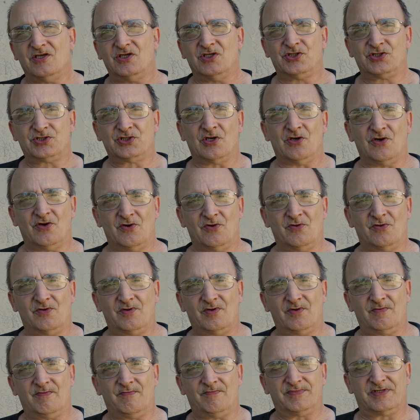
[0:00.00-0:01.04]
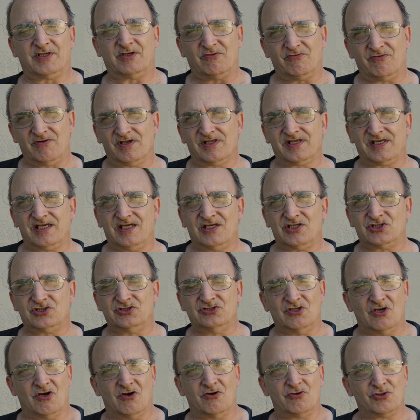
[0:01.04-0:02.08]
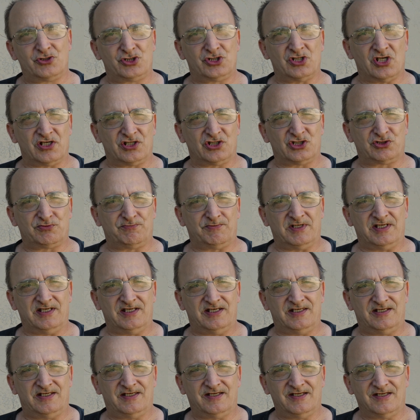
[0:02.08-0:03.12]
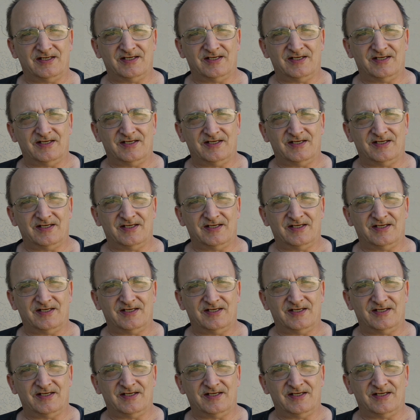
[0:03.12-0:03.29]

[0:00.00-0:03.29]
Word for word: So there really is no shutter speed